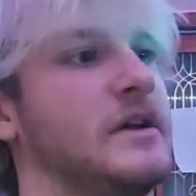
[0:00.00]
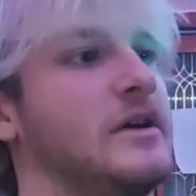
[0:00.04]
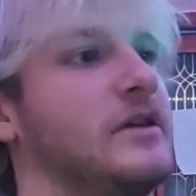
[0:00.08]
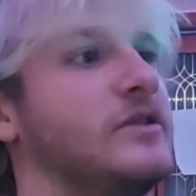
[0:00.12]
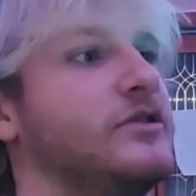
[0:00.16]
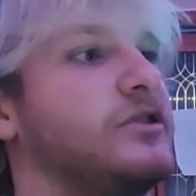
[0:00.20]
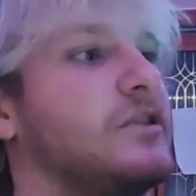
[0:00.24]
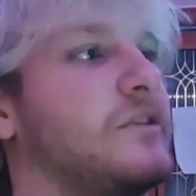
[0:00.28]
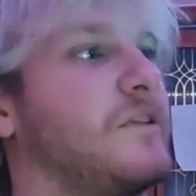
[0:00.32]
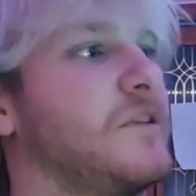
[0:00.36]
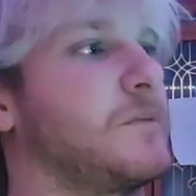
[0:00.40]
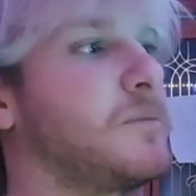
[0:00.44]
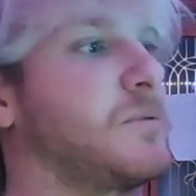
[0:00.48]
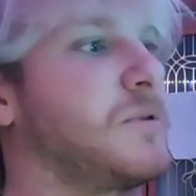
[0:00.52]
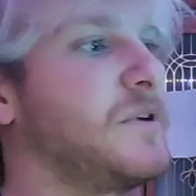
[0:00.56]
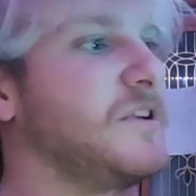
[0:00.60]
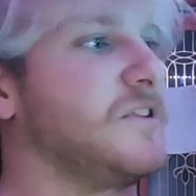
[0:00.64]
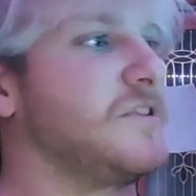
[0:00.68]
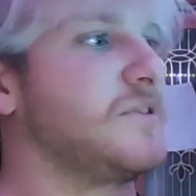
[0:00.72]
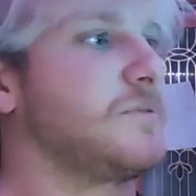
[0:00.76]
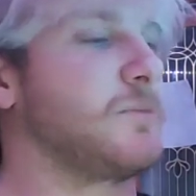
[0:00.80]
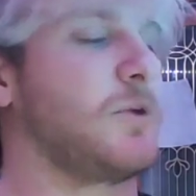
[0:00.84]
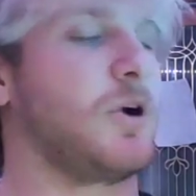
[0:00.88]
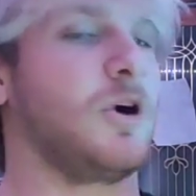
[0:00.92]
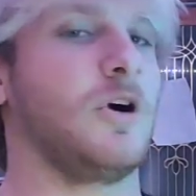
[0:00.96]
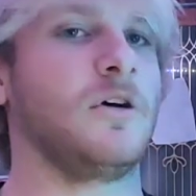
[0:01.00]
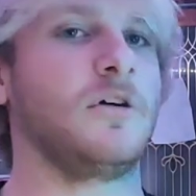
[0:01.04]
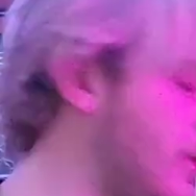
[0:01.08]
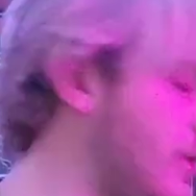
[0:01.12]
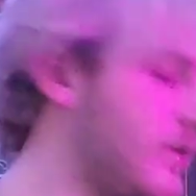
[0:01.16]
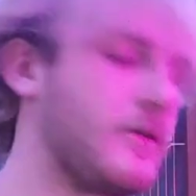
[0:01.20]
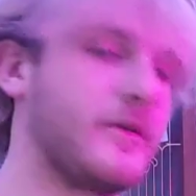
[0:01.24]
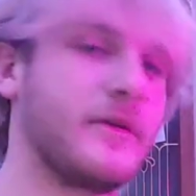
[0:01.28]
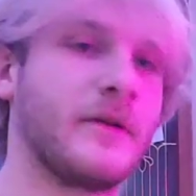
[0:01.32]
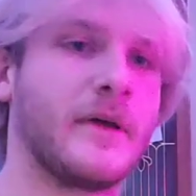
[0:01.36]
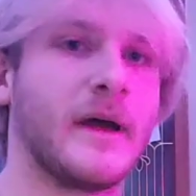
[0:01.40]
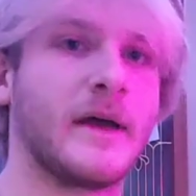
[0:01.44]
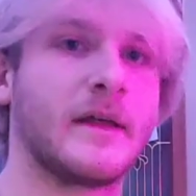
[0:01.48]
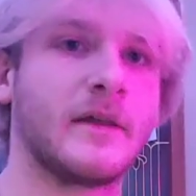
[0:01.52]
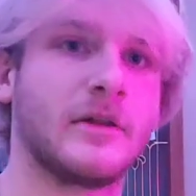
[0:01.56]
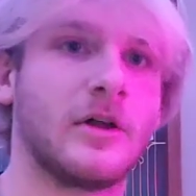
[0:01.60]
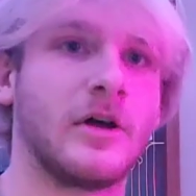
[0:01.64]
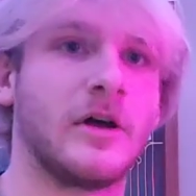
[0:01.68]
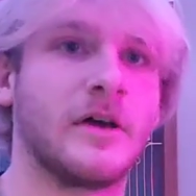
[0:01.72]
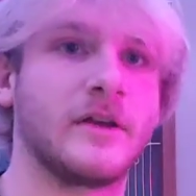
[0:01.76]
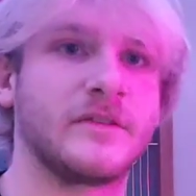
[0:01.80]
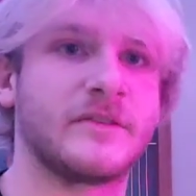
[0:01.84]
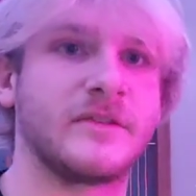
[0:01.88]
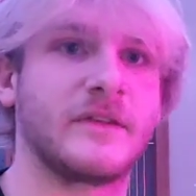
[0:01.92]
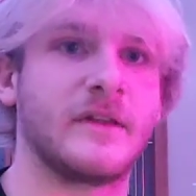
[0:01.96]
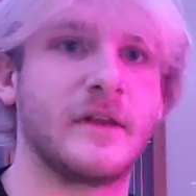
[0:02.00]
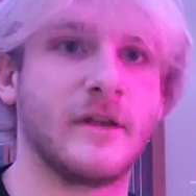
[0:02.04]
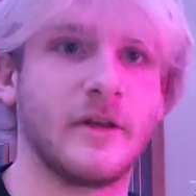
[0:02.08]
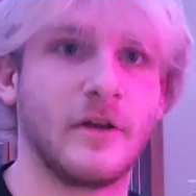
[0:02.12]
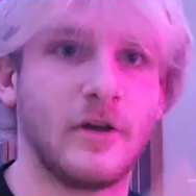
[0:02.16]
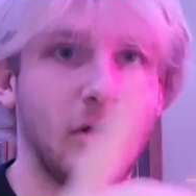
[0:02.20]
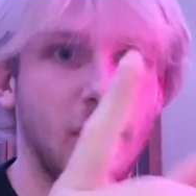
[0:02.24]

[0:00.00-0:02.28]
So they're pretty small. I lost it.